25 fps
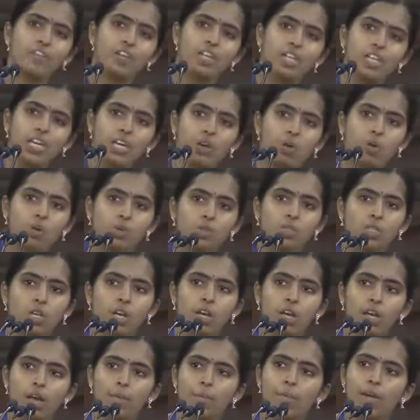real heroes.
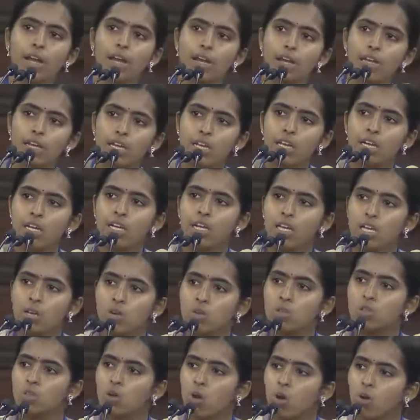But our real
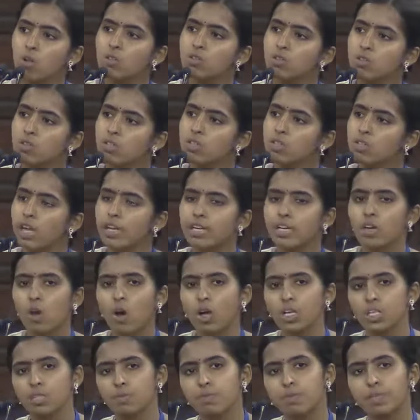heroes also reside in
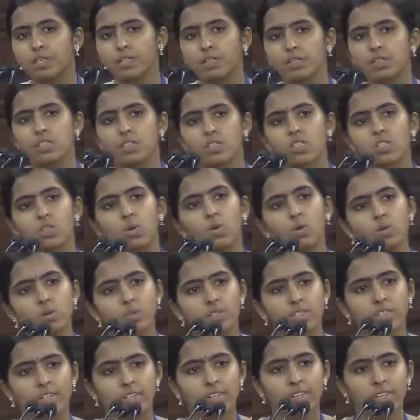hospitals and
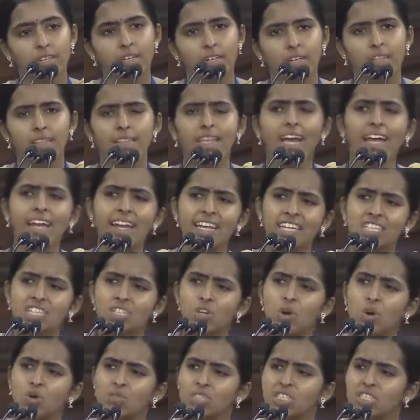schools. Their next
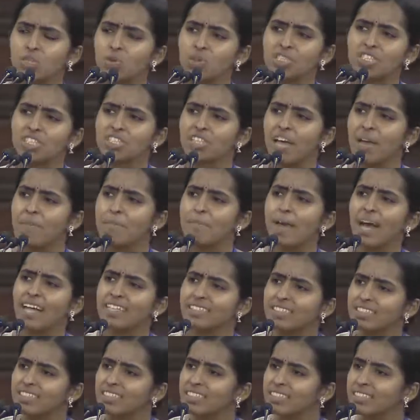door is the Swachhata
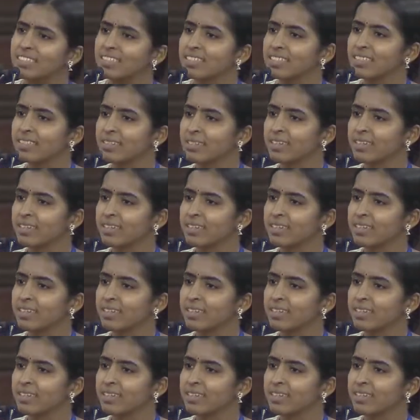ambassadors.